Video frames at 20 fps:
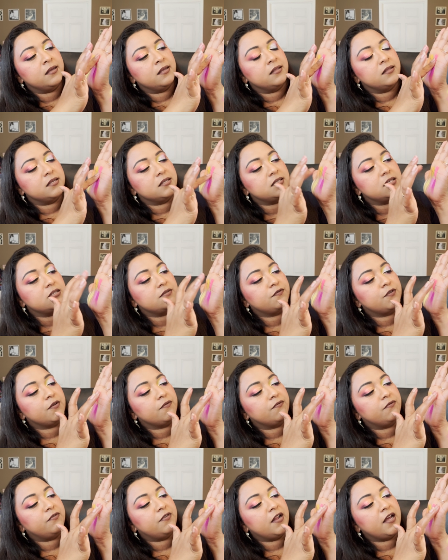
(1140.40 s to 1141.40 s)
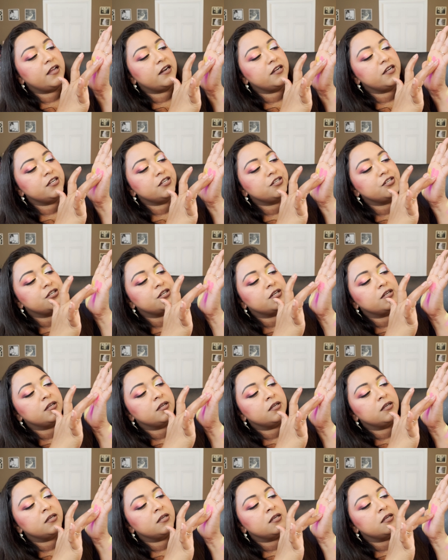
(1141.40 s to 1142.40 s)
this is from flourish
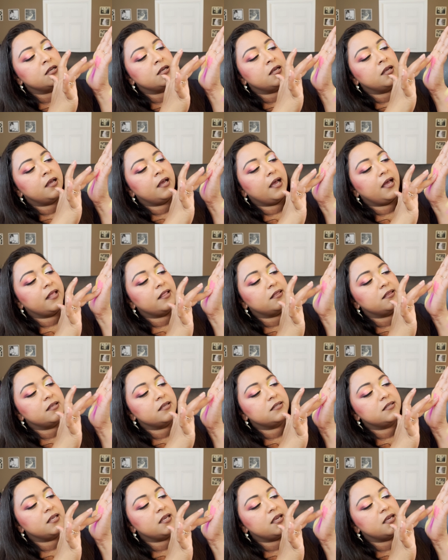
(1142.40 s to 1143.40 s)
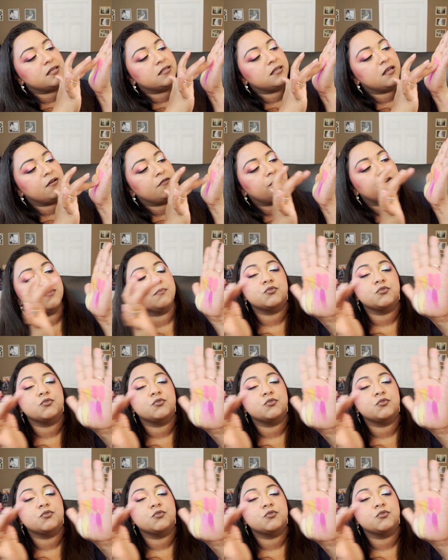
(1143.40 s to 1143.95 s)
and this is from